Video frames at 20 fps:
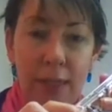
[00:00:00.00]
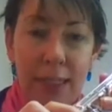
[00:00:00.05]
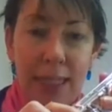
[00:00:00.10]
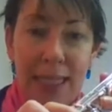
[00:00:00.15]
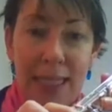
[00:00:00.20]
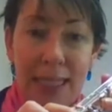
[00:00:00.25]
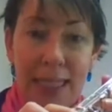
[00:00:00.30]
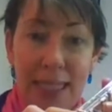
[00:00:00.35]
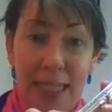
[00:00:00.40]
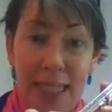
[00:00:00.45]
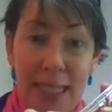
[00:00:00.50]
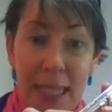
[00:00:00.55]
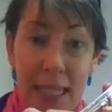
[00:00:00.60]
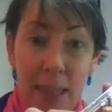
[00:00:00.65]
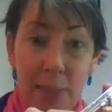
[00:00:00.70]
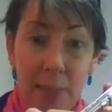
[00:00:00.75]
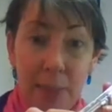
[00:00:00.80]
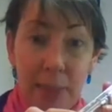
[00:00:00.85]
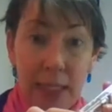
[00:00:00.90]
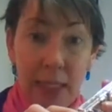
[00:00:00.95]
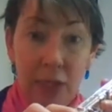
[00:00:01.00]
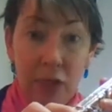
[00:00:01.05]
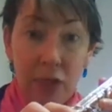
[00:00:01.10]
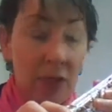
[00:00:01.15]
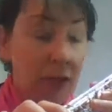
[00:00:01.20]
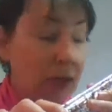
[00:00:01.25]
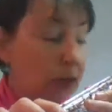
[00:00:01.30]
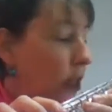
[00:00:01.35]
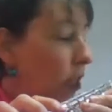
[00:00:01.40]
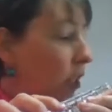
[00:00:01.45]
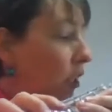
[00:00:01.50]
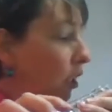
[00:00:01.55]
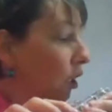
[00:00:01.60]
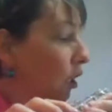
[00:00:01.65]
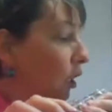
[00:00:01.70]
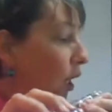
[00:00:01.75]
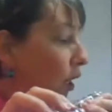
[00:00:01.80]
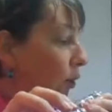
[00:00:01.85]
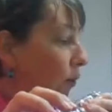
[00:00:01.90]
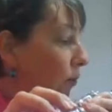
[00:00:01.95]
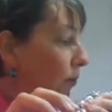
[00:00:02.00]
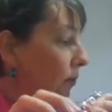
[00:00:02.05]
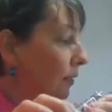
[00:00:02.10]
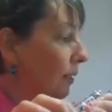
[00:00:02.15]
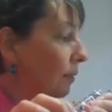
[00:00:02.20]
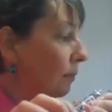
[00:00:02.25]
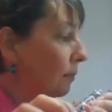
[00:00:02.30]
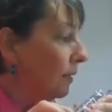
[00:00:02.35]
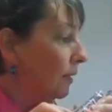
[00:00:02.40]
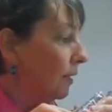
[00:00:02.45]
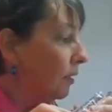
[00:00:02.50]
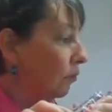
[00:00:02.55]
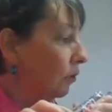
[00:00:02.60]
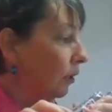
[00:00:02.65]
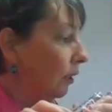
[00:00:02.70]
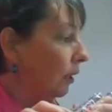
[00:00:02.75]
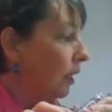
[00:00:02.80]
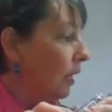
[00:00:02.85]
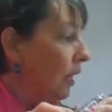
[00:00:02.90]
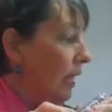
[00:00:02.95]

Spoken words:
to the C position, to the low C position.